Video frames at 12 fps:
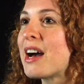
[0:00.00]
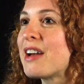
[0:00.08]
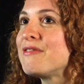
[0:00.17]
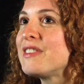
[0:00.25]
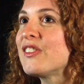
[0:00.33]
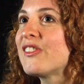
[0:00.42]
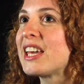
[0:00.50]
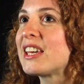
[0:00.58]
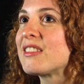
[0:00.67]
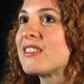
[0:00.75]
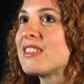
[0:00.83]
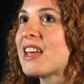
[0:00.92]
I feel like
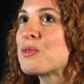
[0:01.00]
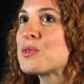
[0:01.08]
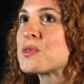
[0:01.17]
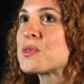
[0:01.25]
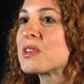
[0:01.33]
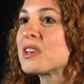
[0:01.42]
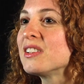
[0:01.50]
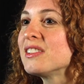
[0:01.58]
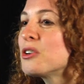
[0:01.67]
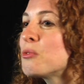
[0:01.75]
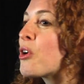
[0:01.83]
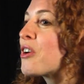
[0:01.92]
that was a
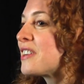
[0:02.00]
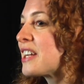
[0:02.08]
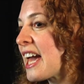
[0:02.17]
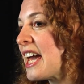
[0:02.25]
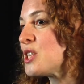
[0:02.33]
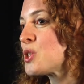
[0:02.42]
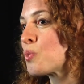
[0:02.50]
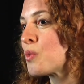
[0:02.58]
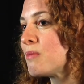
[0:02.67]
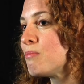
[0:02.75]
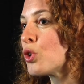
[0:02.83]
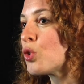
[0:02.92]
little more of a case
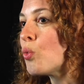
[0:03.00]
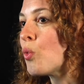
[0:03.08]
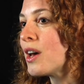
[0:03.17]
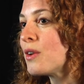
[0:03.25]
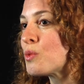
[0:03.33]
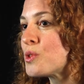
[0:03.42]
when book one